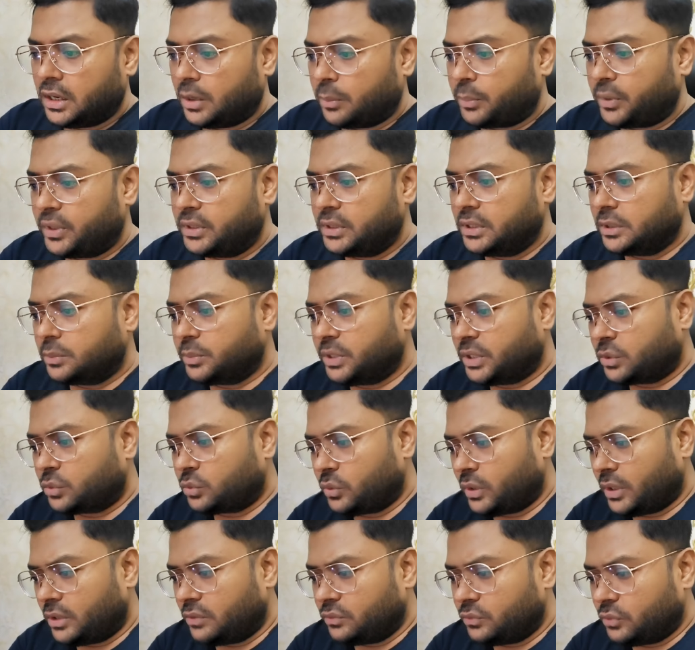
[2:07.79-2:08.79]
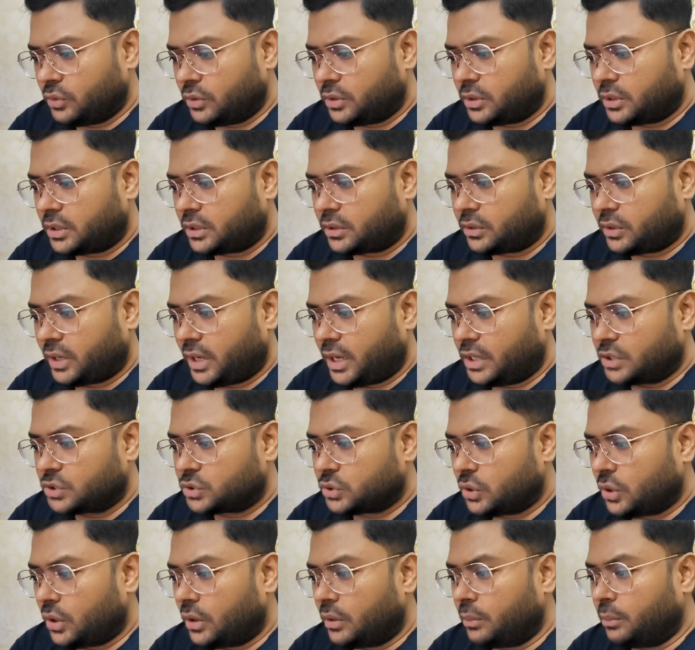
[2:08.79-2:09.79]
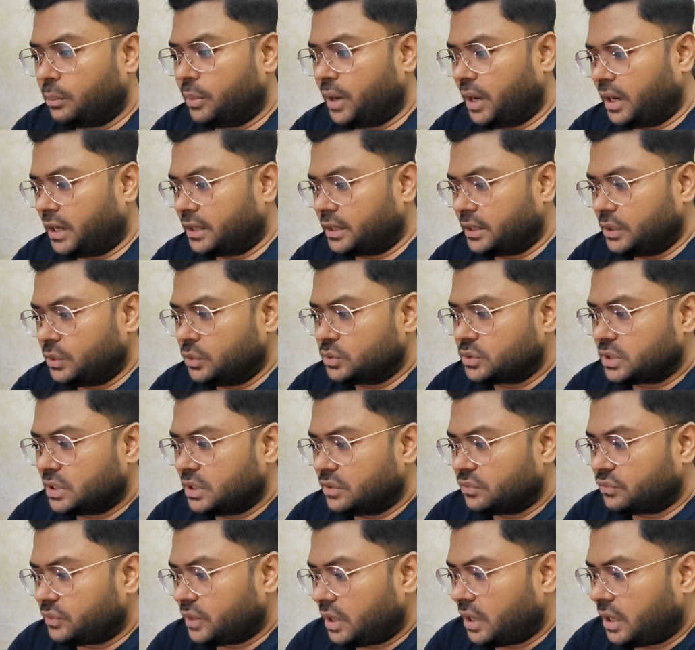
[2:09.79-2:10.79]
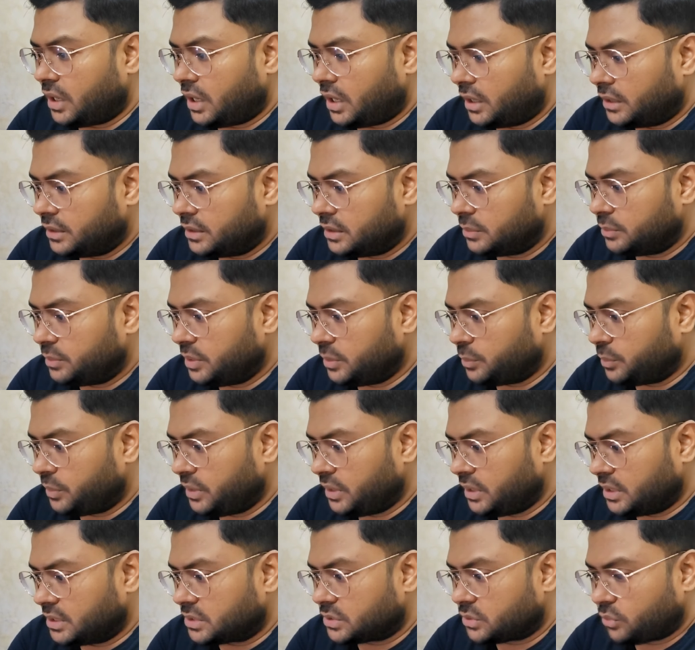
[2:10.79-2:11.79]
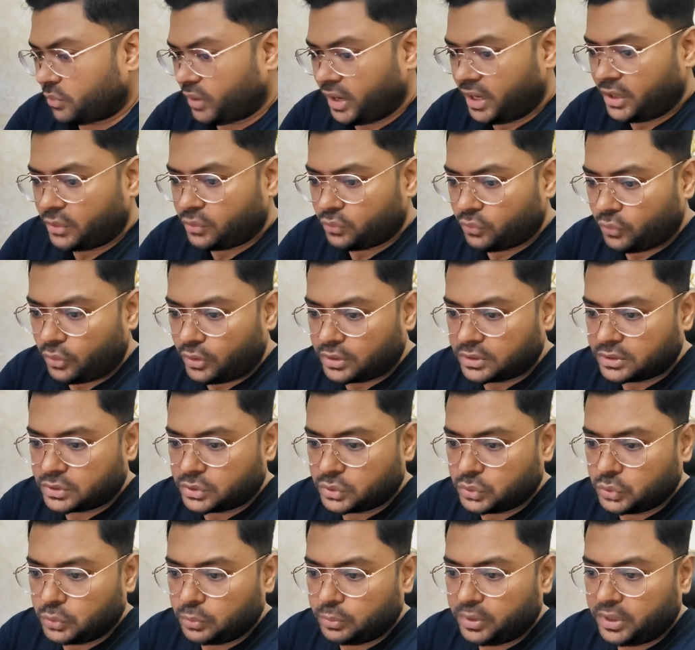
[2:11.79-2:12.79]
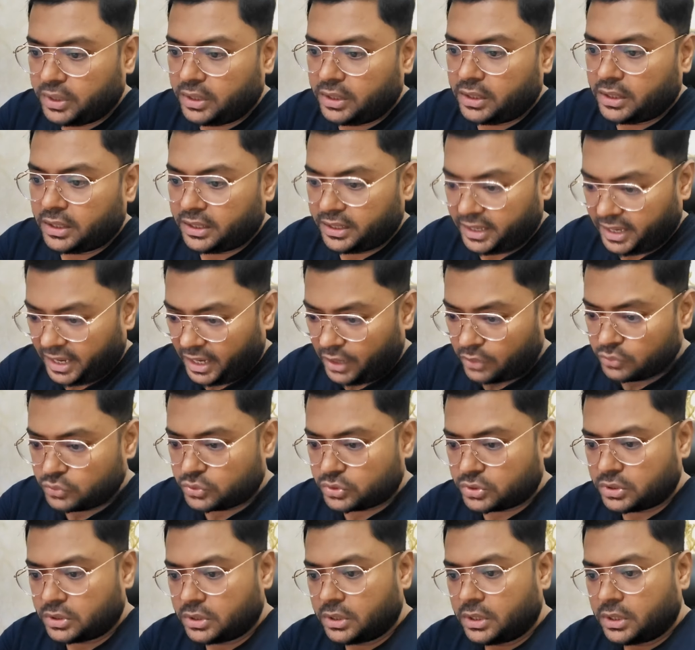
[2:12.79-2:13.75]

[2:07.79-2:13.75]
predicted Bitcoin would crash on bad news if a 100 BPS rate was to be announced.